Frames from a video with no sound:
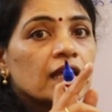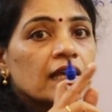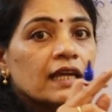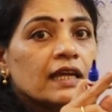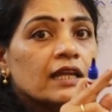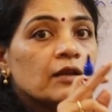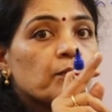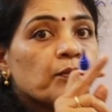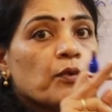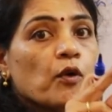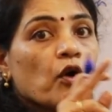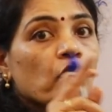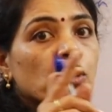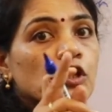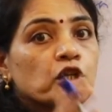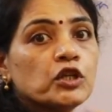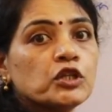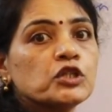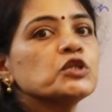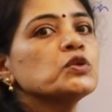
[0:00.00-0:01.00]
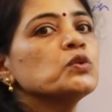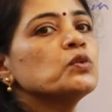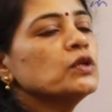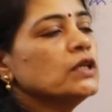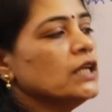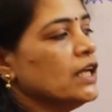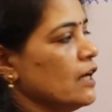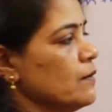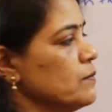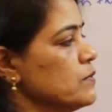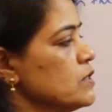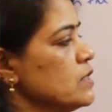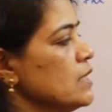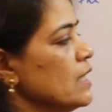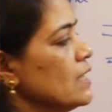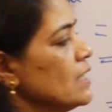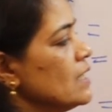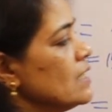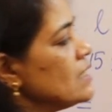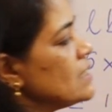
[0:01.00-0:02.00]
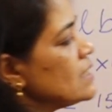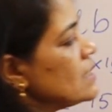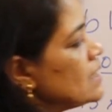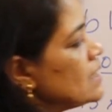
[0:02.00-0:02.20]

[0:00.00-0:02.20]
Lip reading: in 0.2 times, that is